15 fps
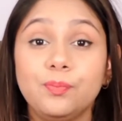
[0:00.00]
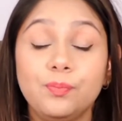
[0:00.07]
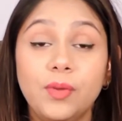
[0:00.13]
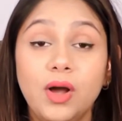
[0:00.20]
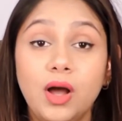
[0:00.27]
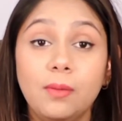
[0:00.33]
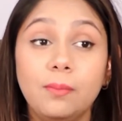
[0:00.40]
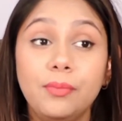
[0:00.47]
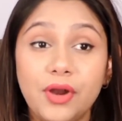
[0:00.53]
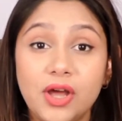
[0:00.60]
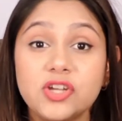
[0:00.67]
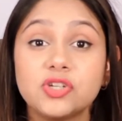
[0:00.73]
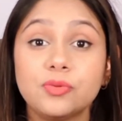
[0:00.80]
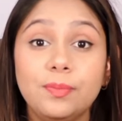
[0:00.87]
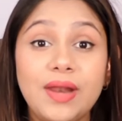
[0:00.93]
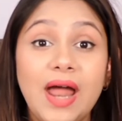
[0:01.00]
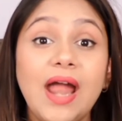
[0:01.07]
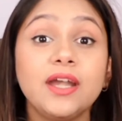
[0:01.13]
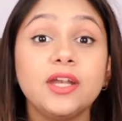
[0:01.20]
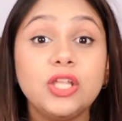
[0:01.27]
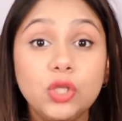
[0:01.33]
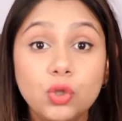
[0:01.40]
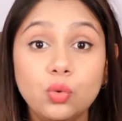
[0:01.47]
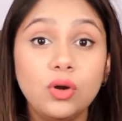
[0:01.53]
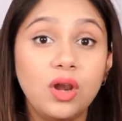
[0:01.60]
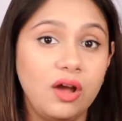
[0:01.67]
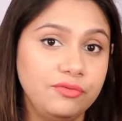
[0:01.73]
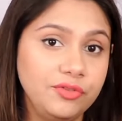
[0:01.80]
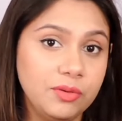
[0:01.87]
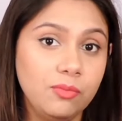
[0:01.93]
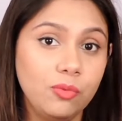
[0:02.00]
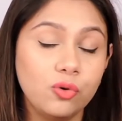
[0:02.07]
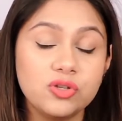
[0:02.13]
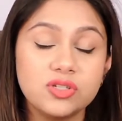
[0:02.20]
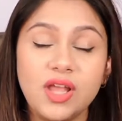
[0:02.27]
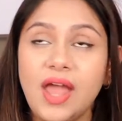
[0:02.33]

brush brand you love the most,